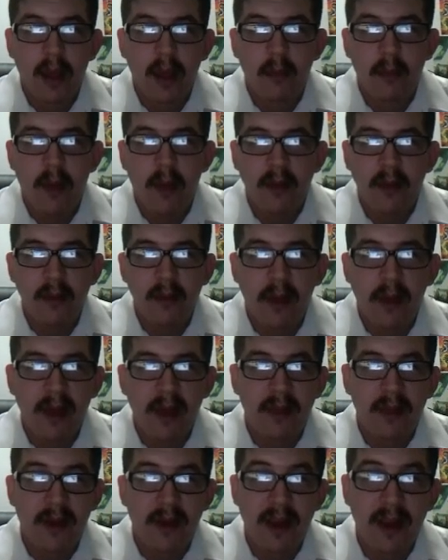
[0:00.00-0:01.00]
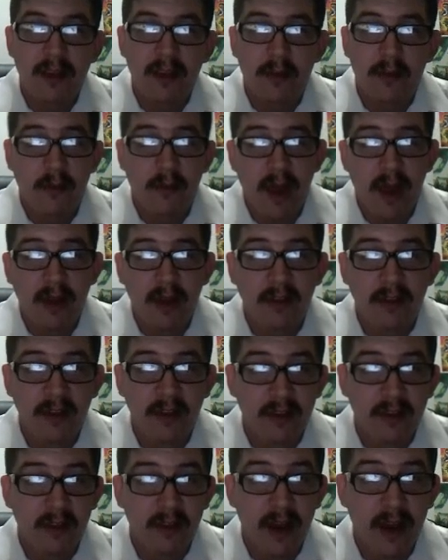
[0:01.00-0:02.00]
Monty Python-esque fantasy
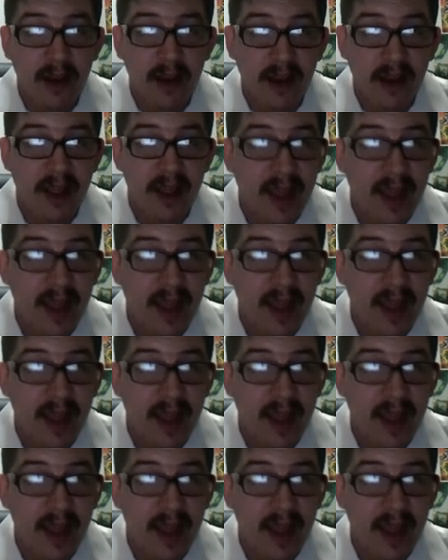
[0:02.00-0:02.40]
setting.